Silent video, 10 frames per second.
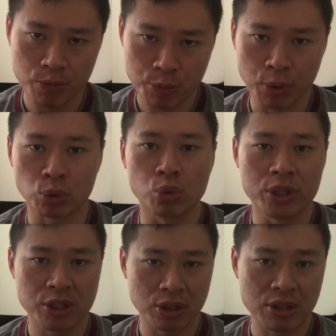spoke to
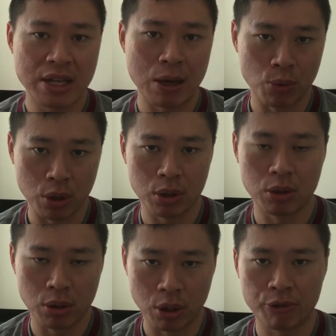a certain network
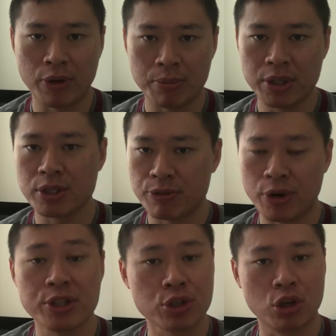of families,
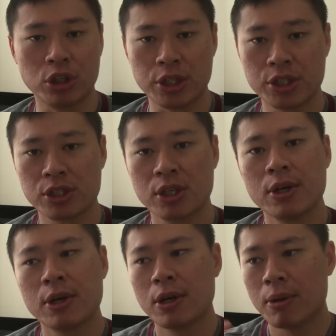friends, colleagues,
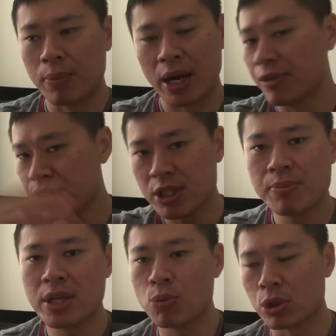but I've seen
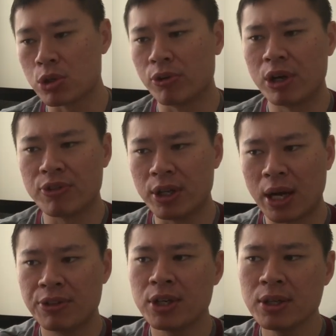many walks of life, and
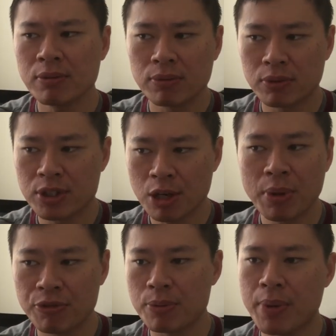I think some of
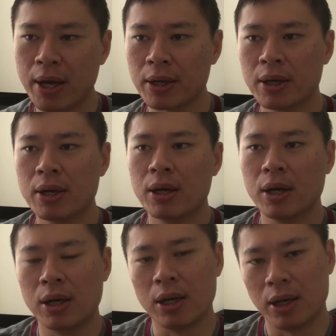my feedback
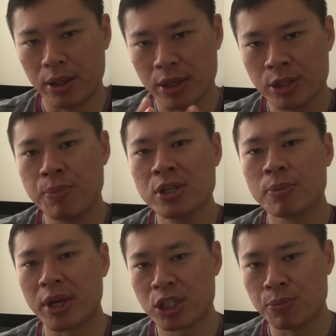is based
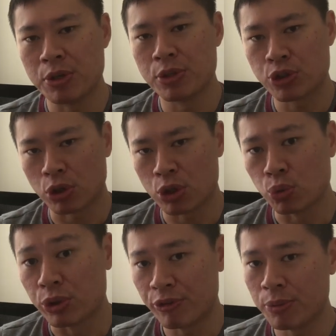on my experience talking
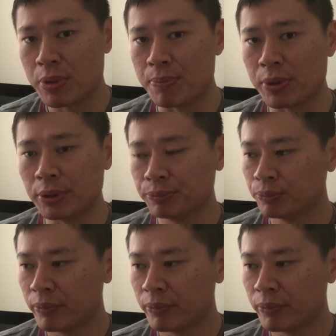to different people.